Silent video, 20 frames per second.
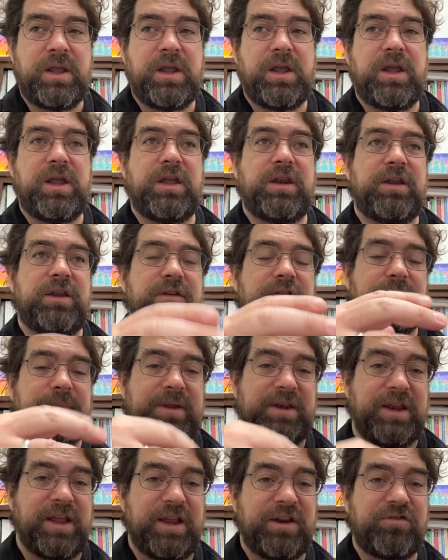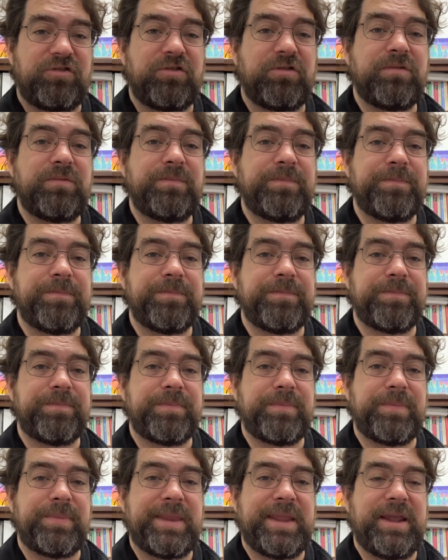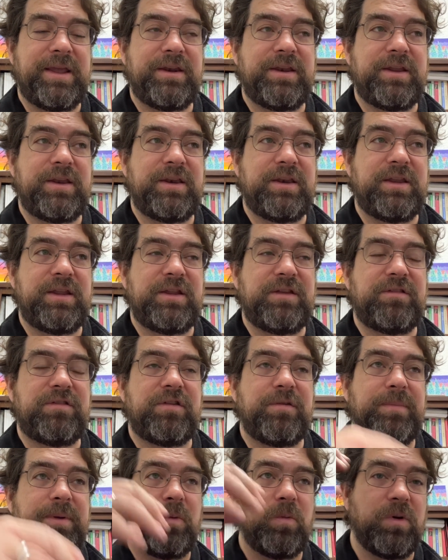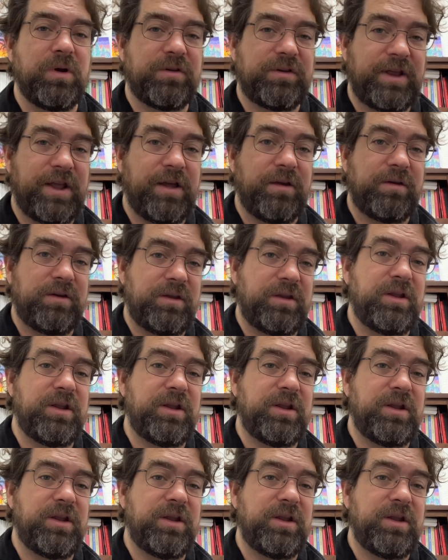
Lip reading: it needs to be natural, and it needs to be worked out